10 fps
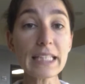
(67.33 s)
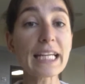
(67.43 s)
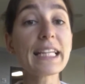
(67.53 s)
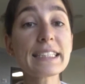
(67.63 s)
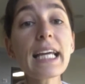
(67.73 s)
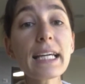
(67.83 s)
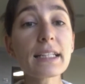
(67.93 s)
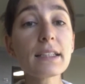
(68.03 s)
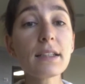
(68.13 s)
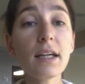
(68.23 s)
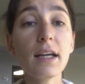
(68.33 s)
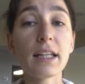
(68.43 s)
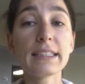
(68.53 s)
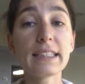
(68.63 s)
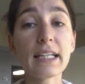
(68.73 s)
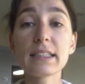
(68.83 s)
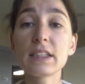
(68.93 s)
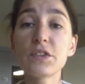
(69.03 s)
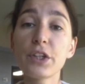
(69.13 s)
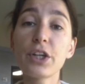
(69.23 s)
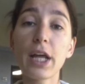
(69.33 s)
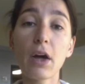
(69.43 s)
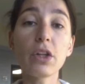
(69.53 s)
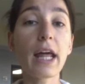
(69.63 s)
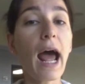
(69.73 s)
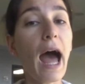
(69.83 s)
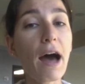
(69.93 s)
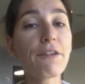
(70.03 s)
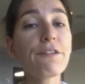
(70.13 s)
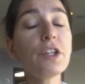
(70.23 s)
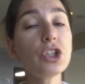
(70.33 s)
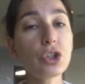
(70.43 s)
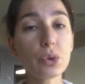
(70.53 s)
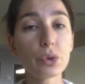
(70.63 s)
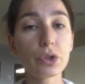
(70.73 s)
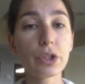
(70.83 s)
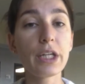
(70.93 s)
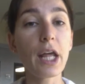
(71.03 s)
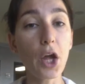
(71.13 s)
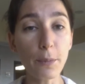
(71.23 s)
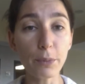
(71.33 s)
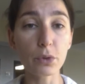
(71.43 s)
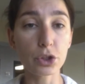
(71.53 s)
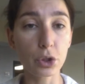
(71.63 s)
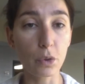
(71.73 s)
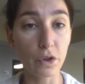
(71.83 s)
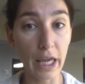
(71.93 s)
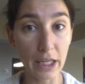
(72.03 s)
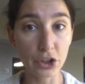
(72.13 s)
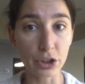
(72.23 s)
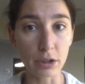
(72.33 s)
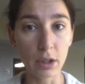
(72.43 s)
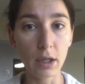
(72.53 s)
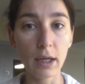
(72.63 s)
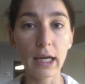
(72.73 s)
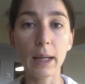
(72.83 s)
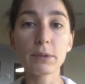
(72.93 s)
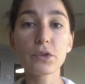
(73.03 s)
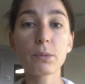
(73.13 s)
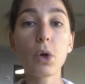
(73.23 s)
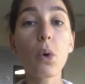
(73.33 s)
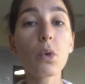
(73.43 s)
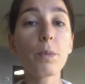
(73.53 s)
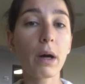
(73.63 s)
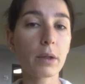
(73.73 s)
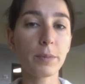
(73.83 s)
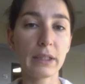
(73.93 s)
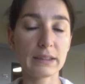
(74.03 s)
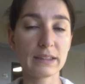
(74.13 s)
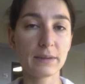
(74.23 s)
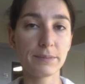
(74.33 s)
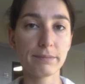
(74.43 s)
In the second, the scientists figured out that half of the soot in air pollution over Asia comes from coal power plants,